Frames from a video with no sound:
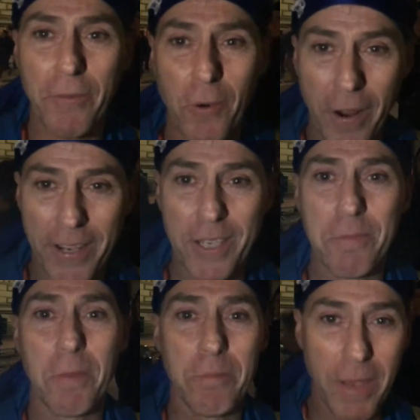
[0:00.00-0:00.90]
referendum
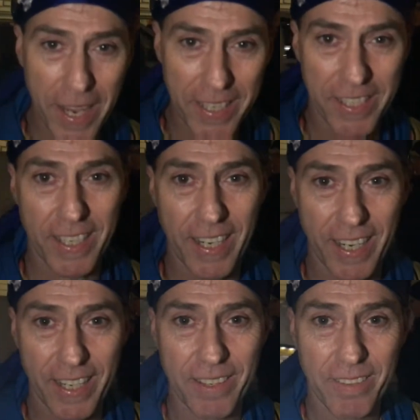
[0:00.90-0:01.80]

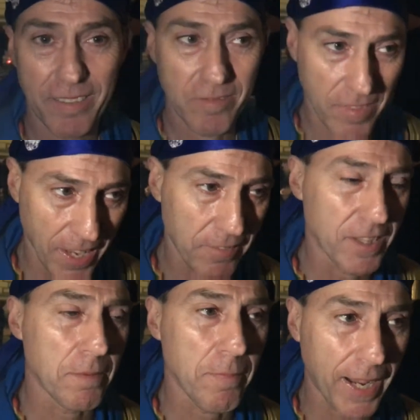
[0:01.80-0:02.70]
immediately. Give it
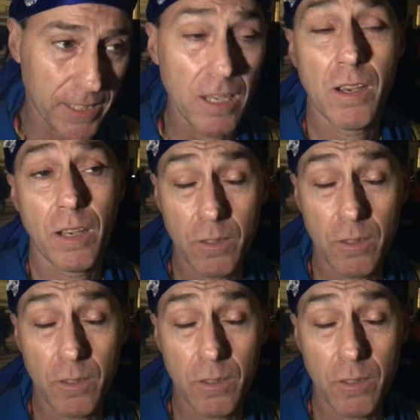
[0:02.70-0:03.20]
the max. You